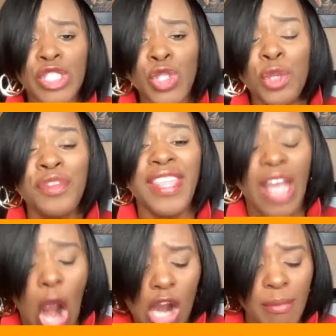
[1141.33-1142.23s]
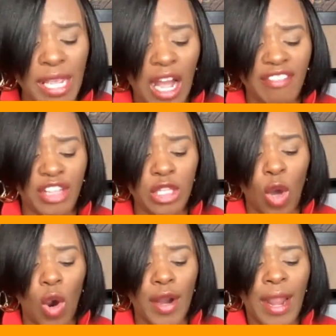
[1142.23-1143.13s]
to the army of the
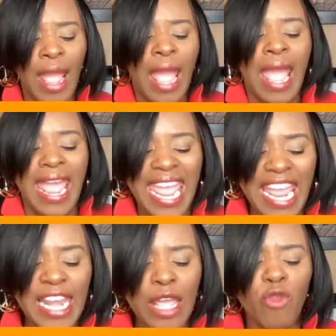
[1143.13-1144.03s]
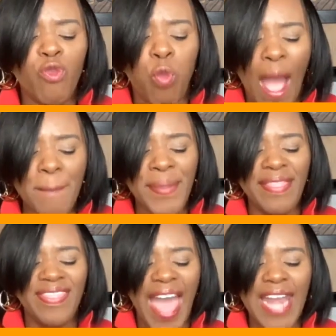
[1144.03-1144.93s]
Lord any
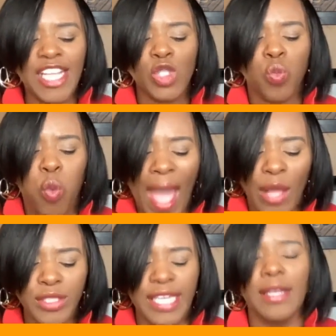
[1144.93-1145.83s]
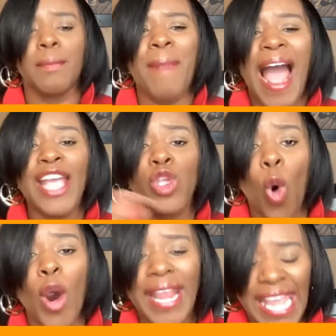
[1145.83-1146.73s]
weapon that is welded by
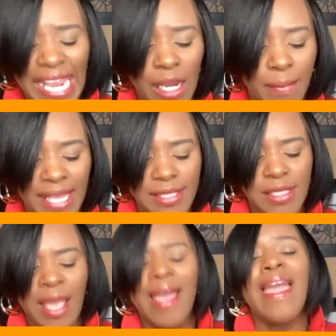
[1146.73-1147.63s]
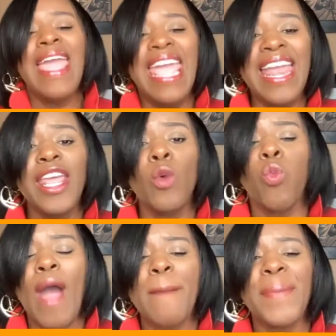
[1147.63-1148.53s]
your enemies, any
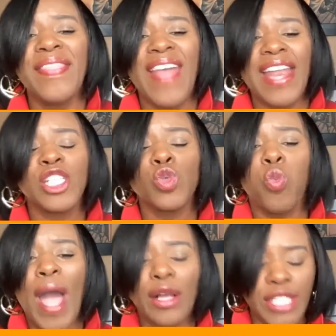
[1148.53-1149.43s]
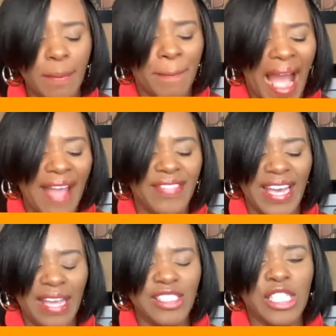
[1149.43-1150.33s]
weapon that is welded by the
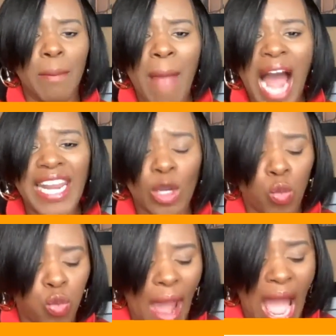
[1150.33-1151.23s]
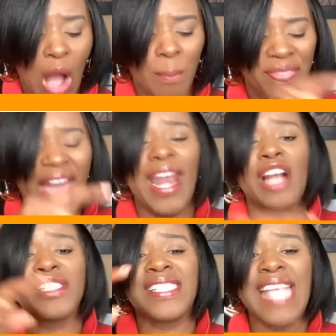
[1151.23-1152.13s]
demonic realm that
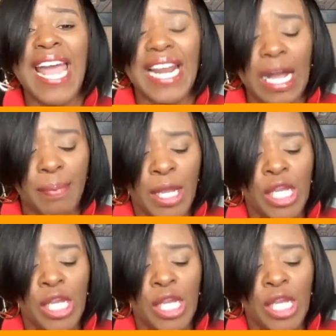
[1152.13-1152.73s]
are set up